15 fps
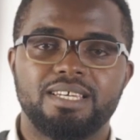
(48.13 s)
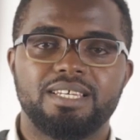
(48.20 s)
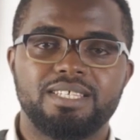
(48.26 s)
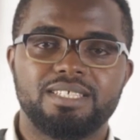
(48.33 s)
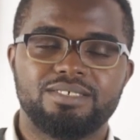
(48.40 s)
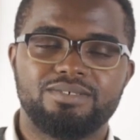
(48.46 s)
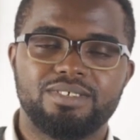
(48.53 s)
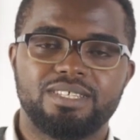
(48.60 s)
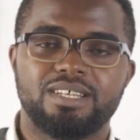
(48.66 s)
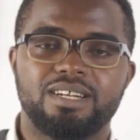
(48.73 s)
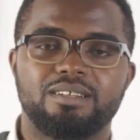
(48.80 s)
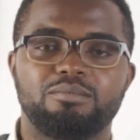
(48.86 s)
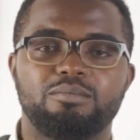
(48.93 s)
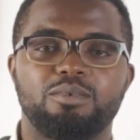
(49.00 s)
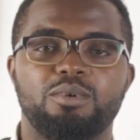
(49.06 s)
is greater
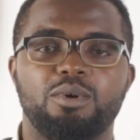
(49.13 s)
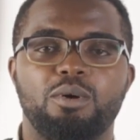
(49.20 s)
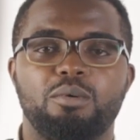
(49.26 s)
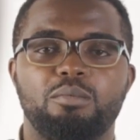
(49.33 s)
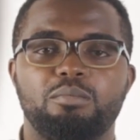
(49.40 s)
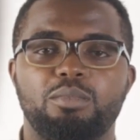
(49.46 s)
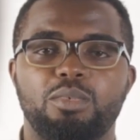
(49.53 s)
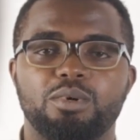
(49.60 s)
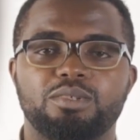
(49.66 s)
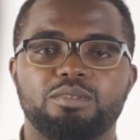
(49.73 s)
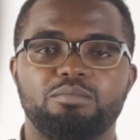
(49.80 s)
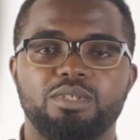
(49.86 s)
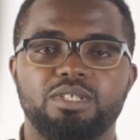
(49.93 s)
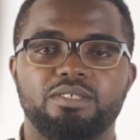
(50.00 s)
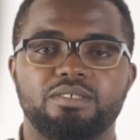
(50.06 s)
than box
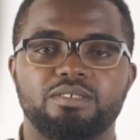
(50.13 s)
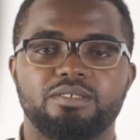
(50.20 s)
B.